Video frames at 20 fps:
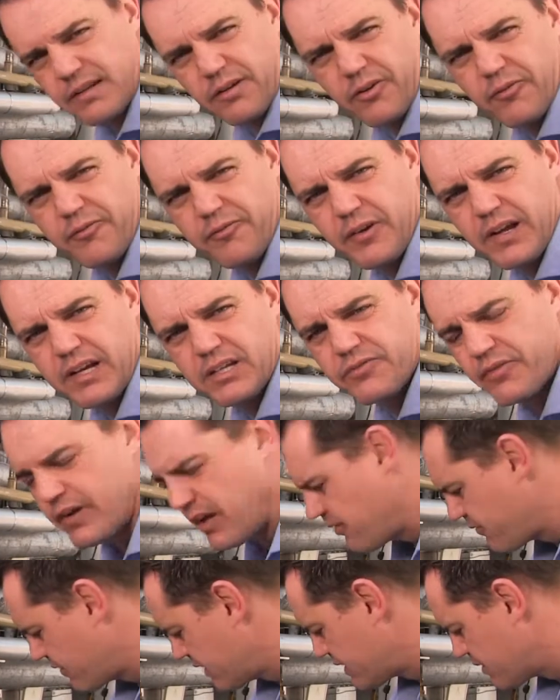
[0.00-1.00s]
little flush
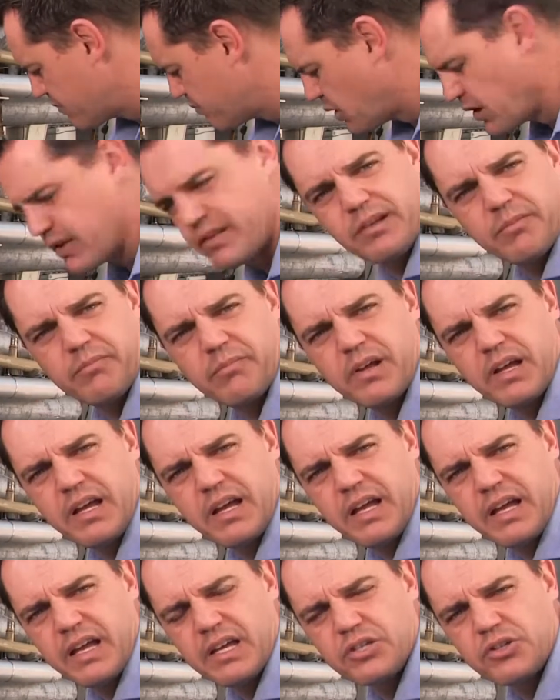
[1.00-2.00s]
valve at the bottom
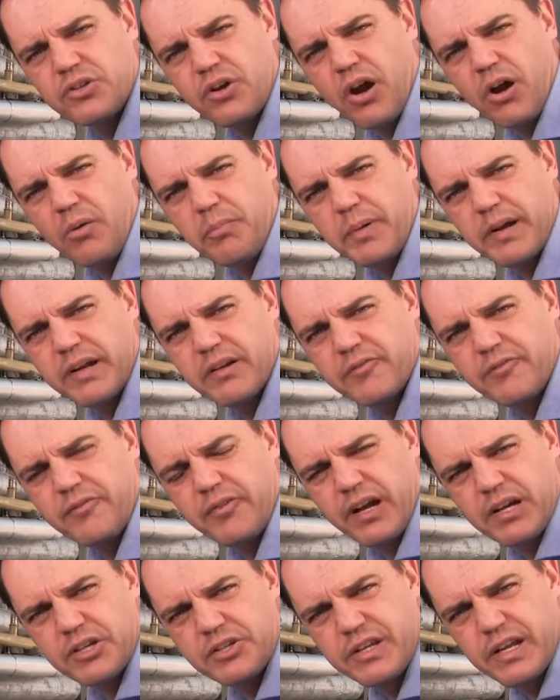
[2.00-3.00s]
is to open and
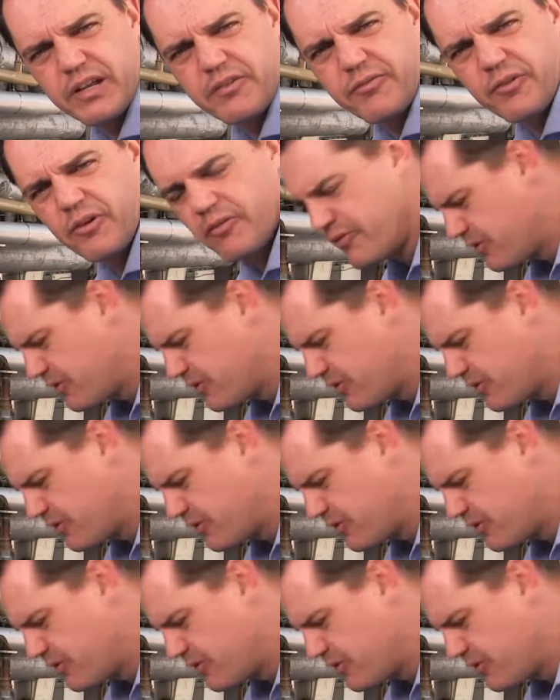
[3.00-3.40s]
flush that for a